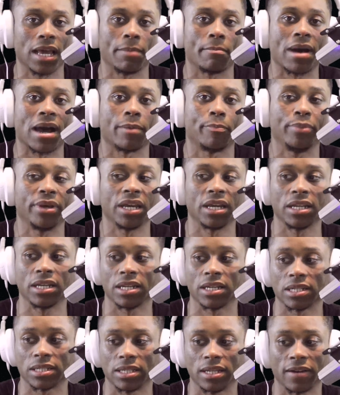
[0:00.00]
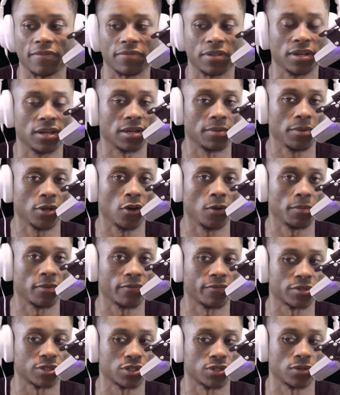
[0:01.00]
My opinion is definitely going to be open
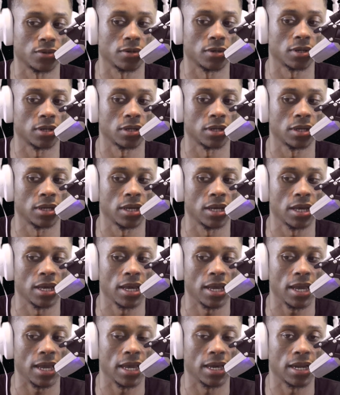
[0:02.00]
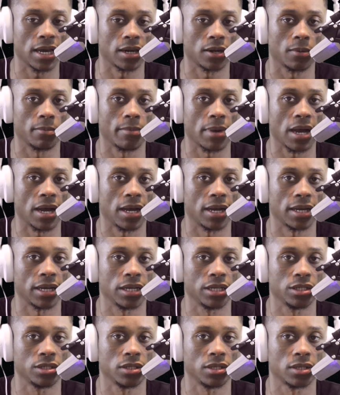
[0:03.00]
for sure. And I don't
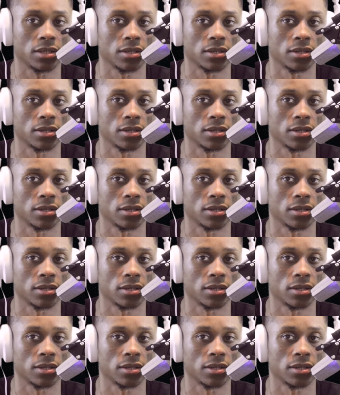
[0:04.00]
mind